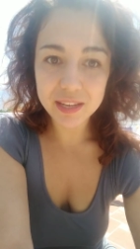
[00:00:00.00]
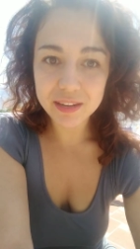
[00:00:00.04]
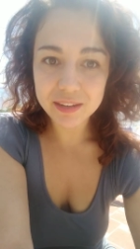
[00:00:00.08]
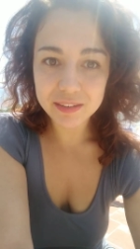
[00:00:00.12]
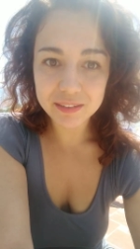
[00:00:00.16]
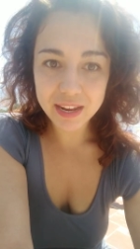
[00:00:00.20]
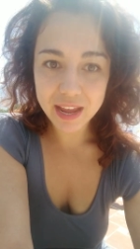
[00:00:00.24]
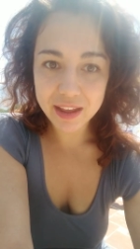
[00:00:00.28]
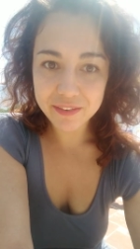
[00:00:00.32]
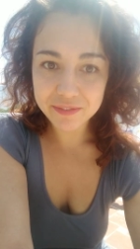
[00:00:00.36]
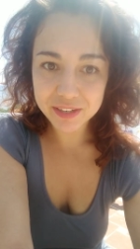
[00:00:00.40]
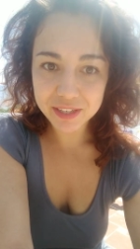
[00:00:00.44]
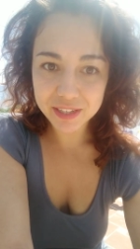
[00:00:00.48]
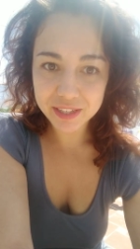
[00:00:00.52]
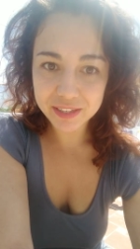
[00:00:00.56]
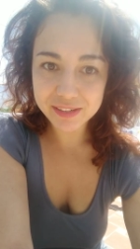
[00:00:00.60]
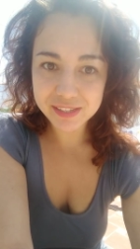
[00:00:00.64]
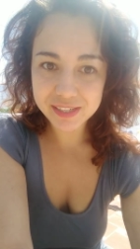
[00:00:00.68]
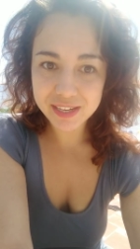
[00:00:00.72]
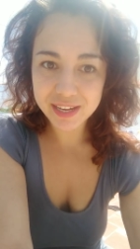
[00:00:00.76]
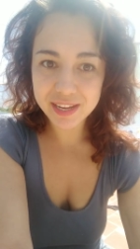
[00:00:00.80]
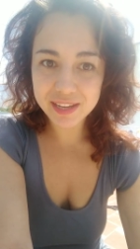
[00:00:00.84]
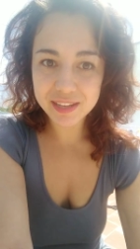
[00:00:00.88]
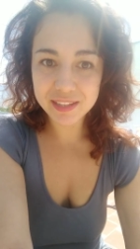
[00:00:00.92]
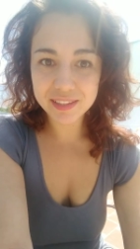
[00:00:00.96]
you don't have to use
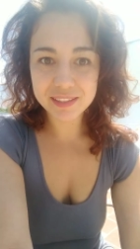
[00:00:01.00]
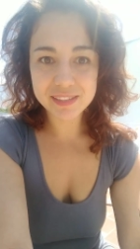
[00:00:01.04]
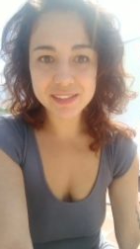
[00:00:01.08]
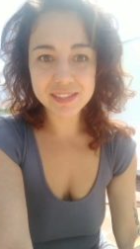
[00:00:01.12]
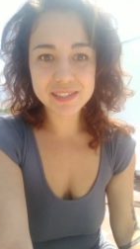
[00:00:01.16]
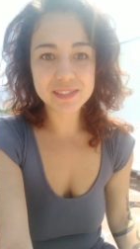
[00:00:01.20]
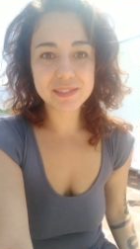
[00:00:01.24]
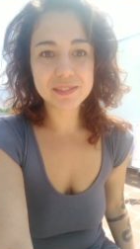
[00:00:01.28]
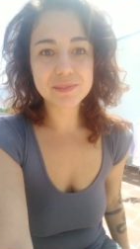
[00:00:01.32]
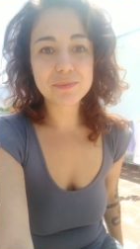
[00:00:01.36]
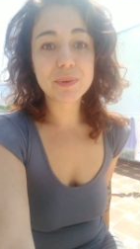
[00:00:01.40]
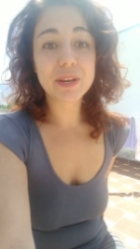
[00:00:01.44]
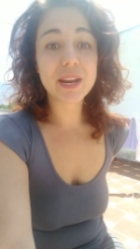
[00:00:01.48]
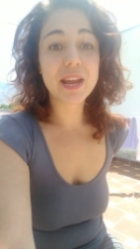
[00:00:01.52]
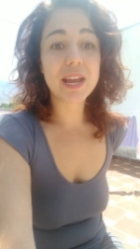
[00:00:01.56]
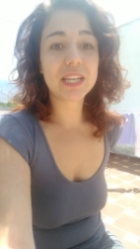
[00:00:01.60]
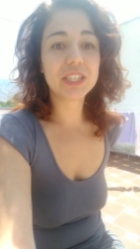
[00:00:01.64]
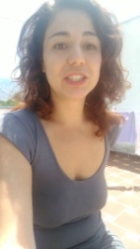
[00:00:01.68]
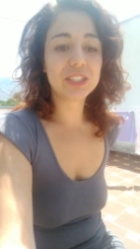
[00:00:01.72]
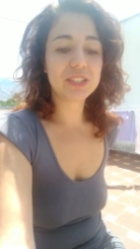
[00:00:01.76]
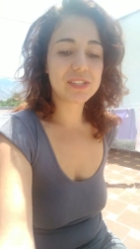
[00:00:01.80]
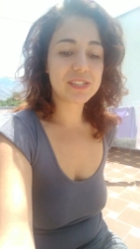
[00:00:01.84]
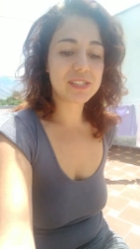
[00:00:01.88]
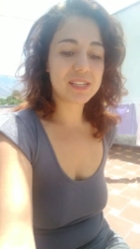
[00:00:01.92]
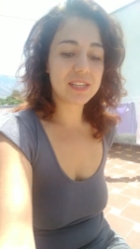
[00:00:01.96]
it. It's what I
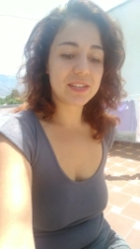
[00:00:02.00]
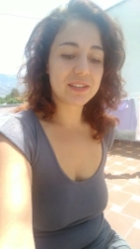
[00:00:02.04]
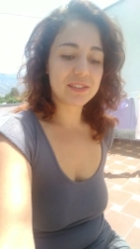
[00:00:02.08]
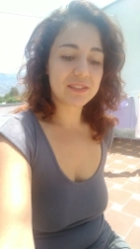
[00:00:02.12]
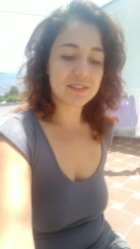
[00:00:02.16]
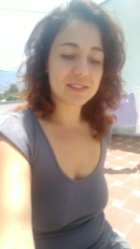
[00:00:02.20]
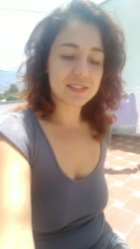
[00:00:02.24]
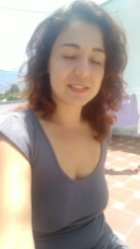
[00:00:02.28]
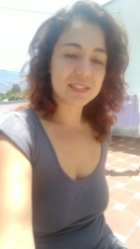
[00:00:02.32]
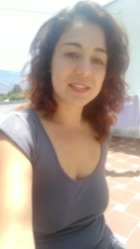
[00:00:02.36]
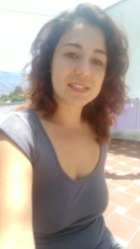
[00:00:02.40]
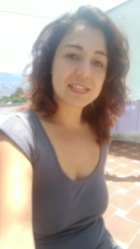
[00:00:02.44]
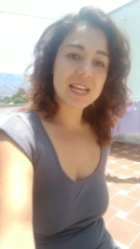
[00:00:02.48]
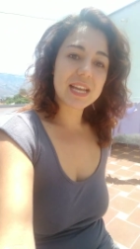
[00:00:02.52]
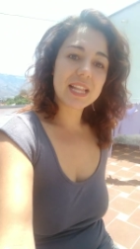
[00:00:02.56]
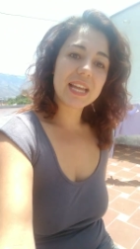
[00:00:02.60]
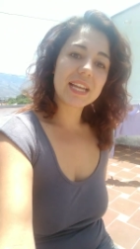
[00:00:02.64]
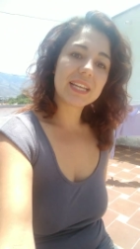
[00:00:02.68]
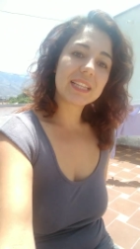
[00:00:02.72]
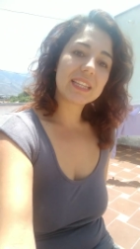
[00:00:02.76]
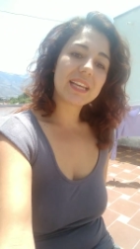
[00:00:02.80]
choose to use because I like